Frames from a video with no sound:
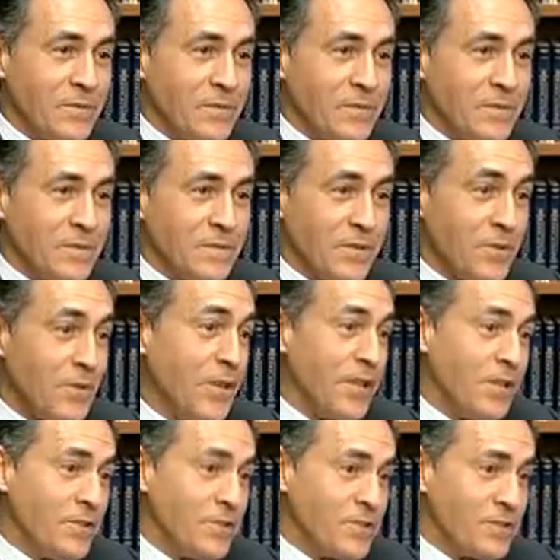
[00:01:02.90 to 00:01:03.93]
for
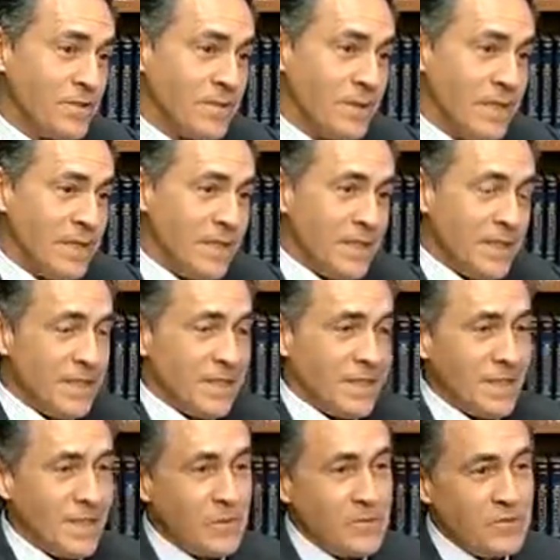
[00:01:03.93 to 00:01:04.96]
30 years.
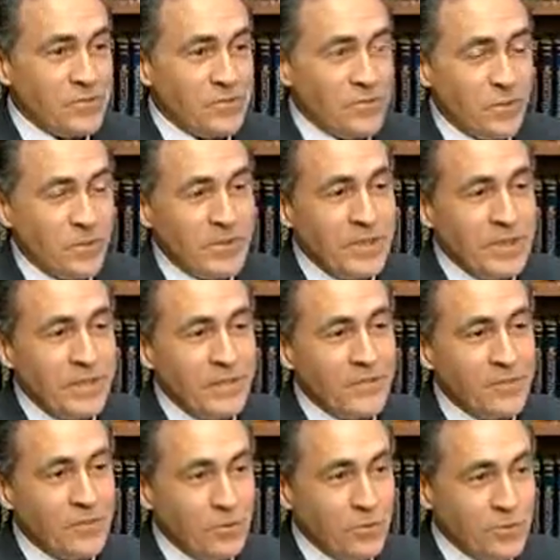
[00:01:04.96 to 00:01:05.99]
I was a superintendent
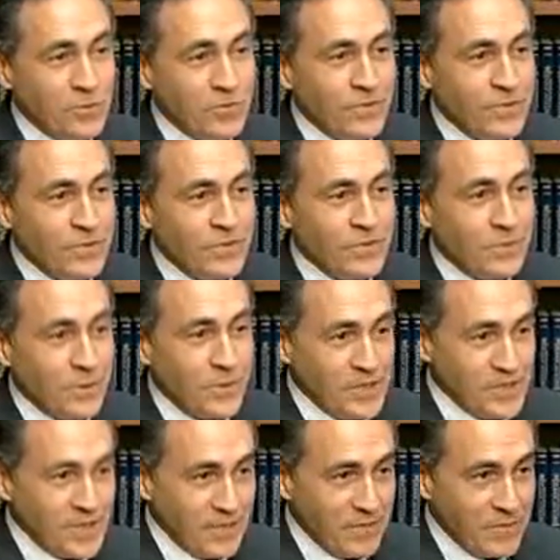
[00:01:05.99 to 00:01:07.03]
of schools for
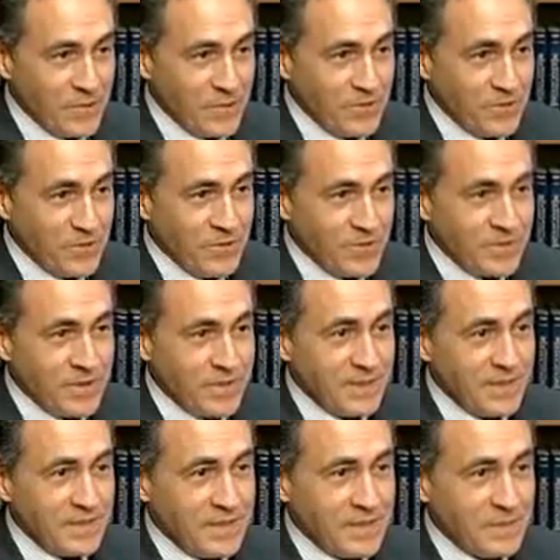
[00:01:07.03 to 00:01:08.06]
27 years,
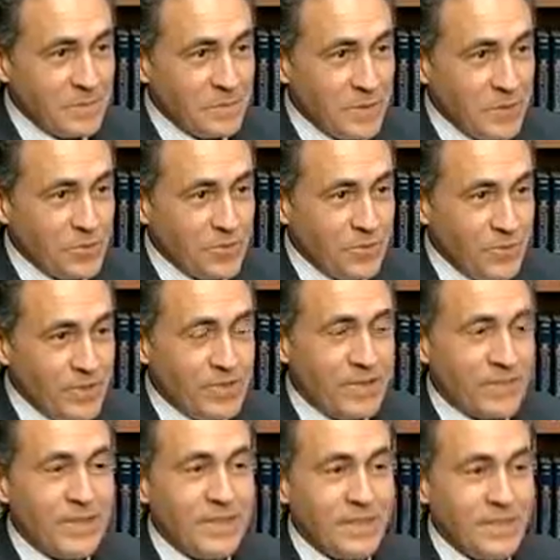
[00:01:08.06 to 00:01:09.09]
most
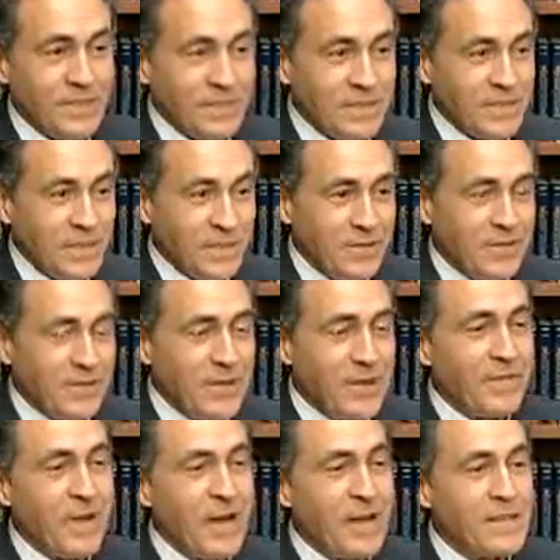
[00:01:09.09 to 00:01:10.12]
recently here in
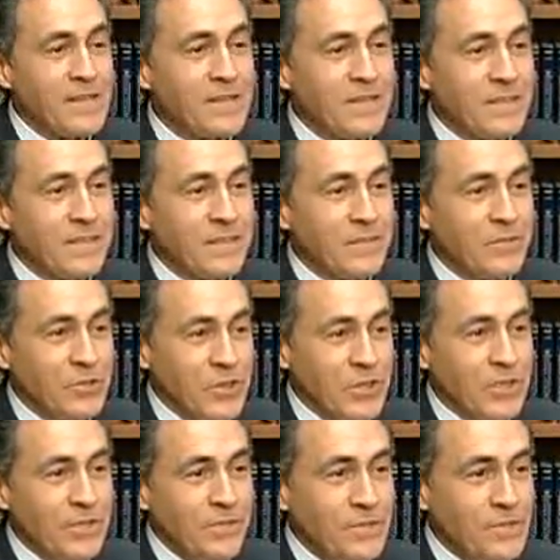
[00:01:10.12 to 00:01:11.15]
Fairfax,
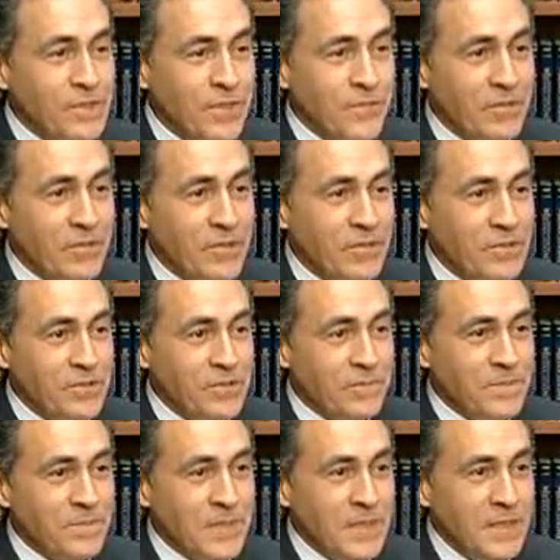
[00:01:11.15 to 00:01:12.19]
Virginia for 7 years.